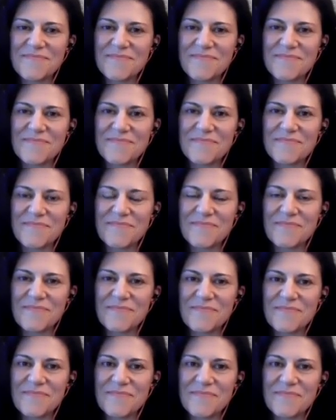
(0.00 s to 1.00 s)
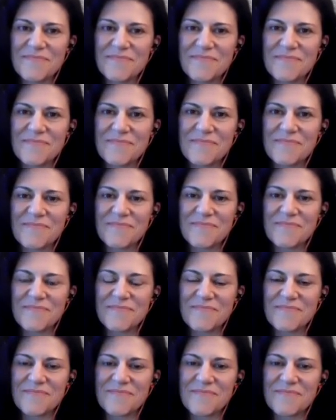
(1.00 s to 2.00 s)

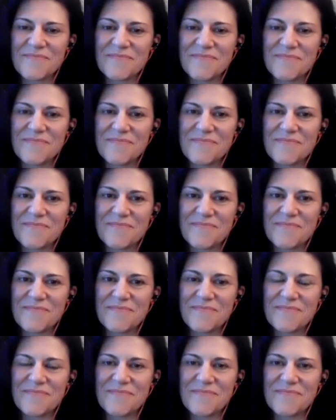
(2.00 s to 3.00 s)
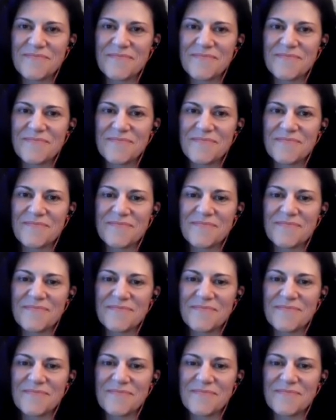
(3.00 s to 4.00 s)

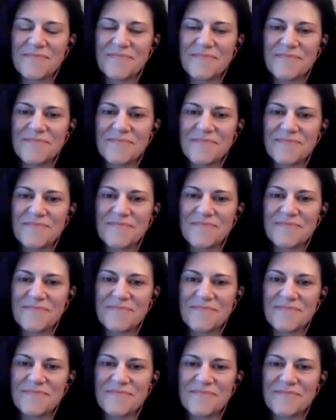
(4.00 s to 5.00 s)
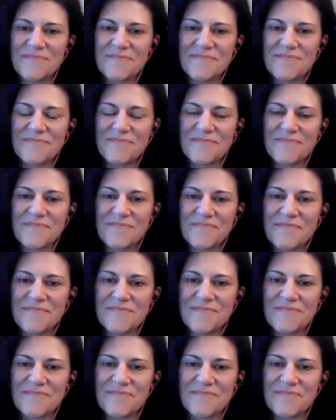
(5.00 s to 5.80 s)
[no speech]